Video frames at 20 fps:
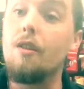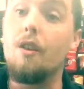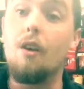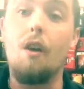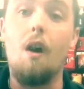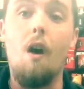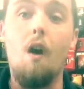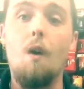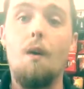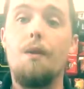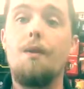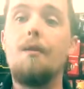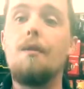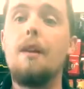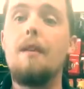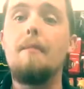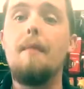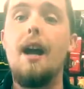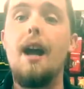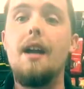They're all
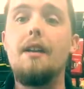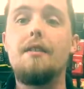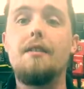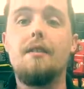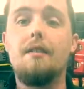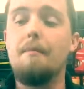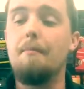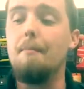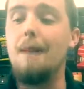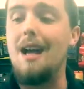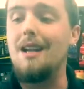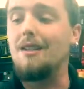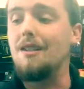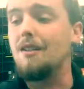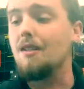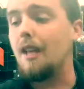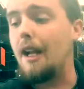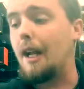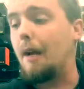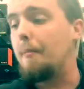3 mesh. Mesh
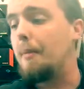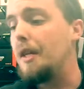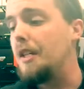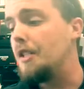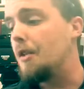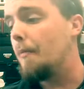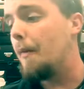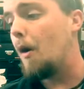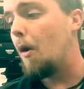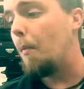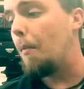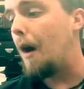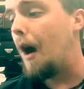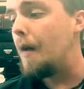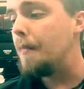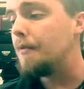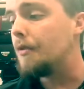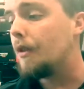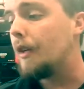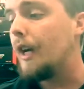is like a piece of metal
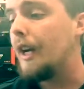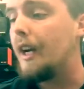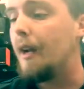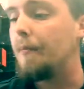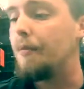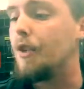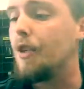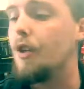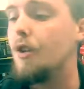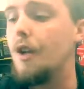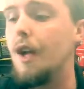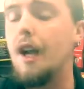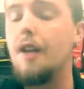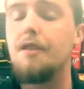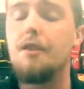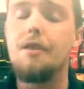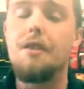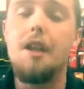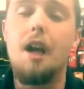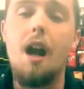pipe screen. I'm sure you
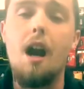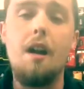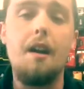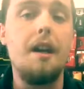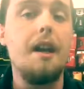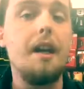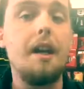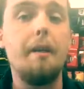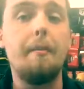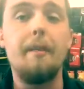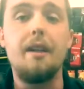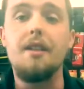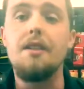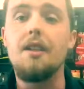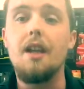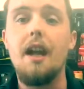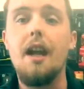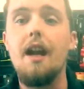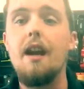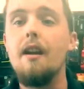guys are tired of hearing me
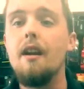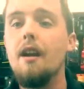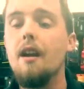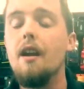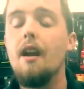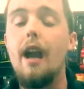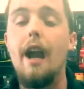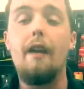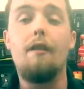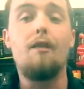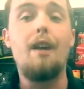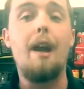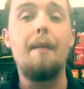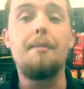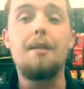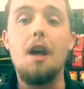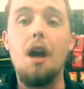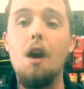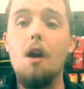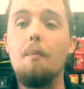say it. It
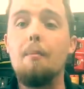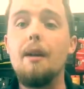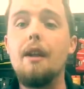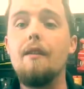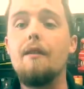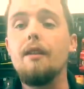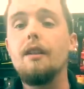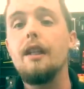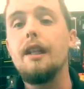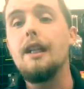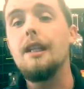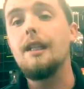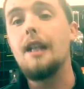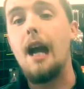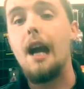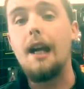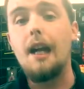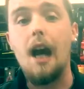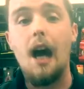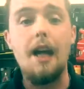ramps up evenly. It's
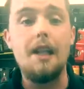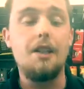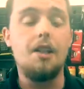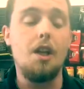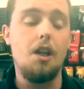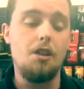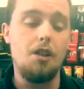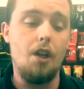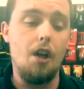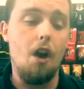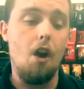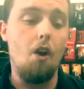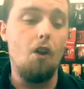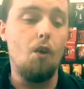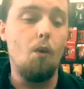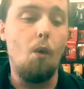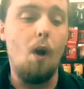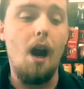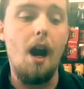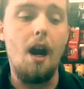got cotton touching all
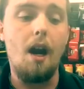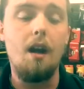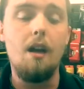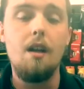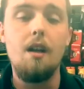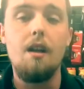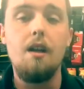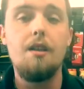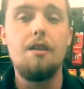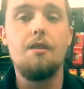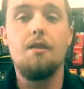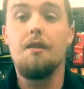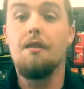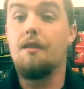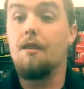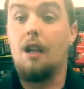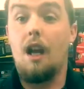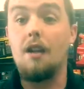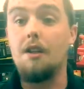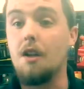the wire. So
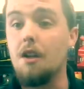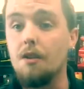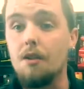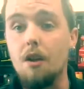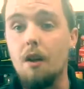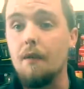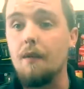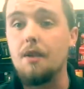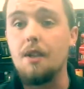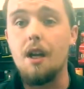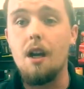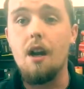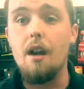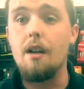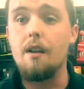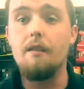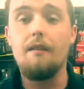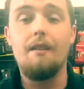it's got good surface area.